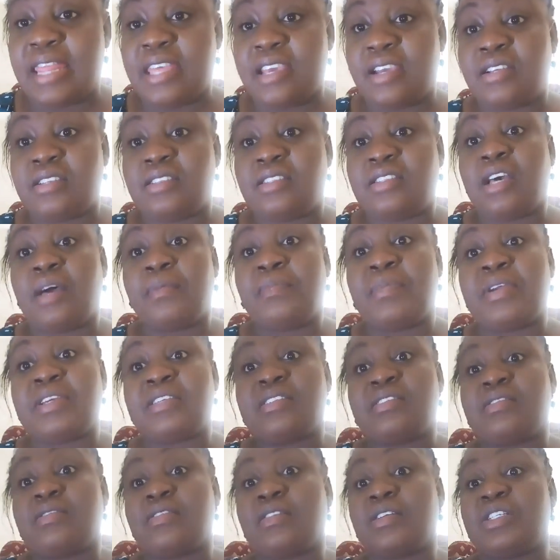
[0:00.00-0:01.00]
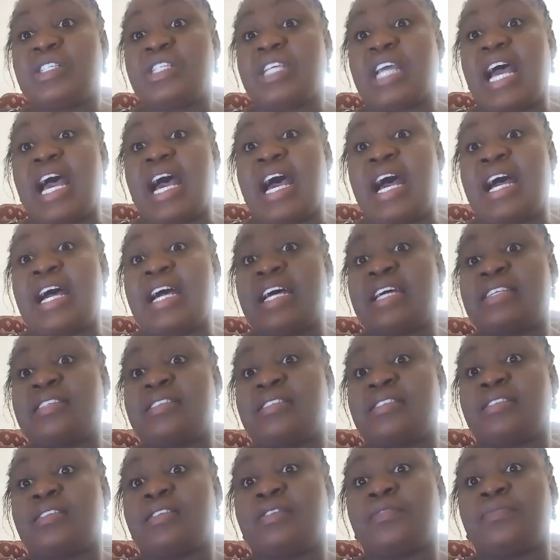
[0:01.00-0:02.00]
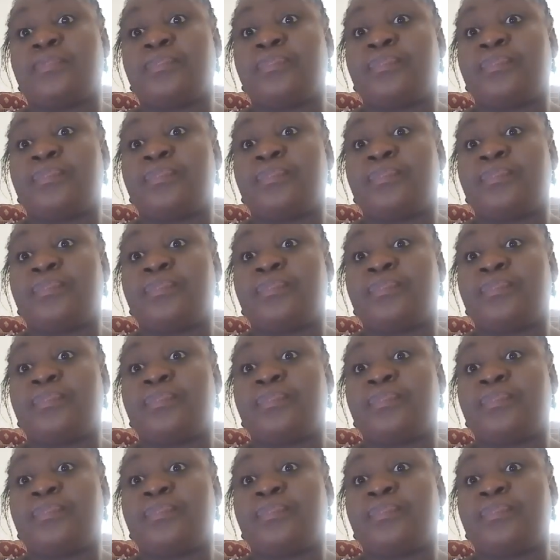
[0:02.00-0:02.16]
There are topics such as